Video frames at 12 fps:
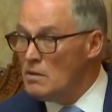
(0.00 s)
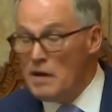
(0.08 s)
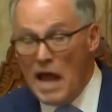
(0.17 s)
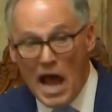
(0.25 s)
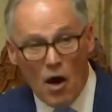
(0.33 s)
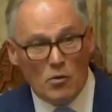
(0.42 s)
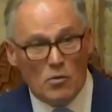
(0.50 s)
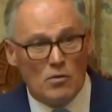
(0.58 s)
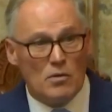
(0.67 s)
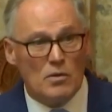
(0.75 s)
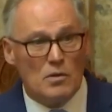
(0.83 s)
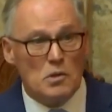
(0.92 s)

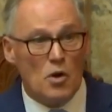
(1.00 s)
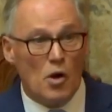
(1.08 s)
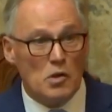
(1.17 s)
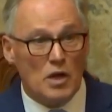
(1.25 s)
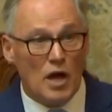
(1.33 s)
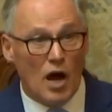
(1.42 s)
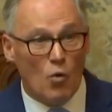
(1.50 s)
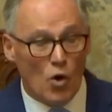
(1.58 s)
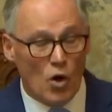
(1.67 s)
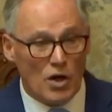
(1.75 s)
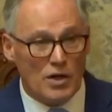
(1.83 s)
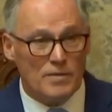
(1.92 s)
Now, Star's got
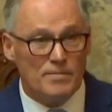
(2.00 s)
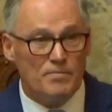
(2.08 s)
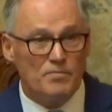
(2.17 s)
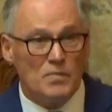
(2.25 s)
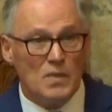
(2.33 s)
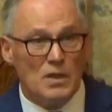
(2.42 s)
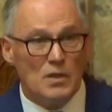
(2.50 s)
work,